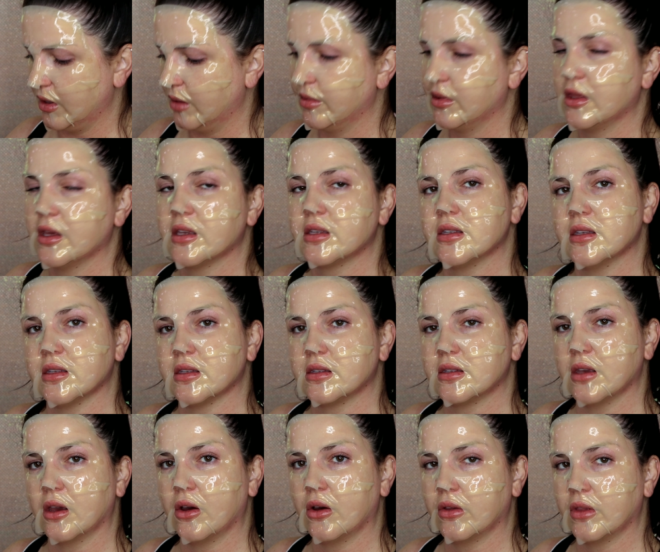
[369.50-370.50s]
Maybe this
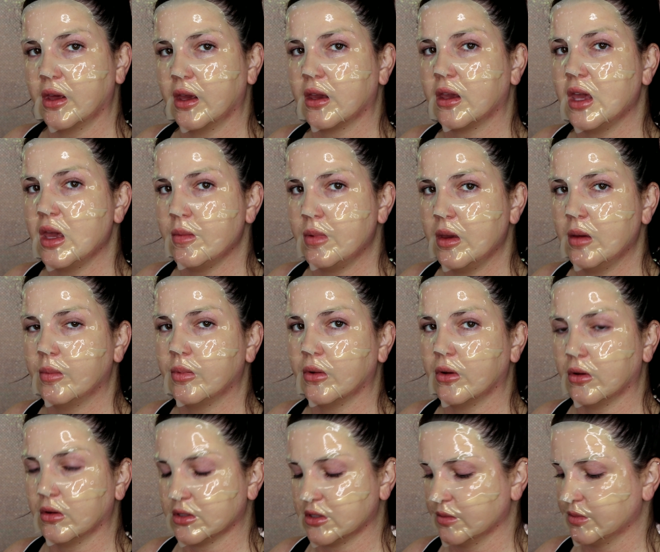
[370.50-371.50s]
is so they keep
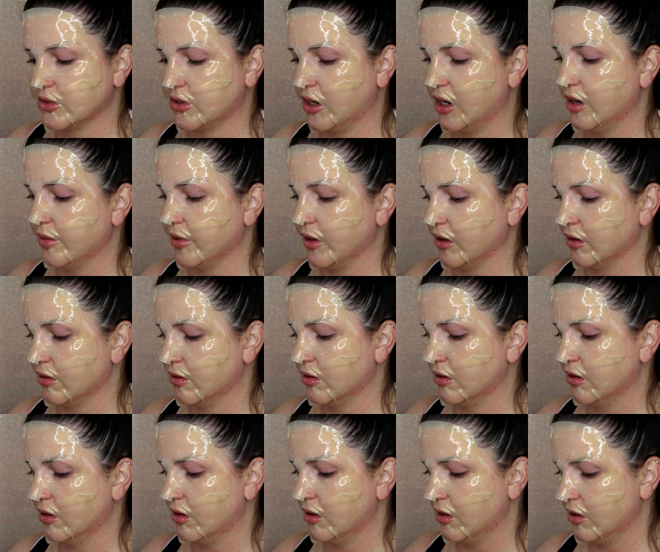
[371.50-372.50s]
people subscribing.
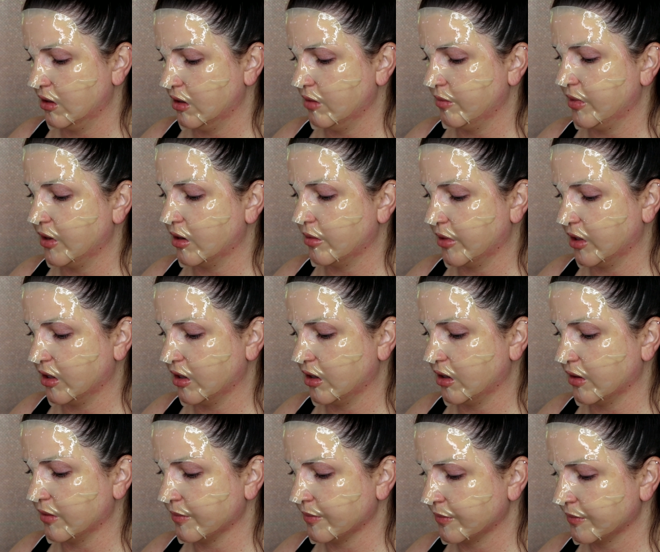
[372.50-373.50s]
Better be
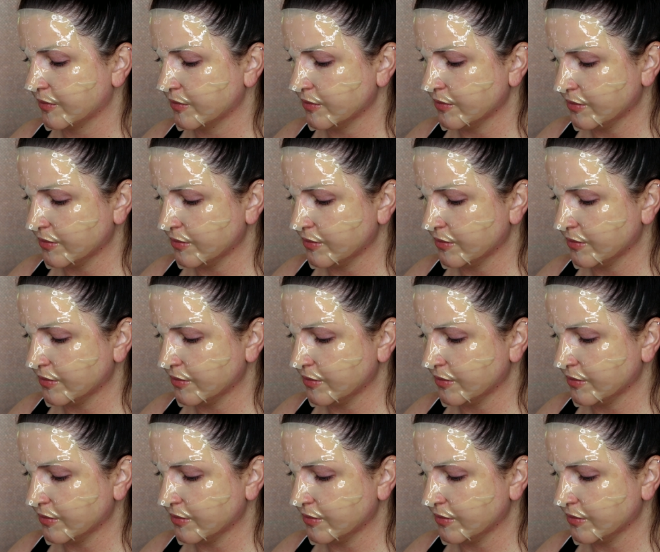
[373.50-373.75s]
good.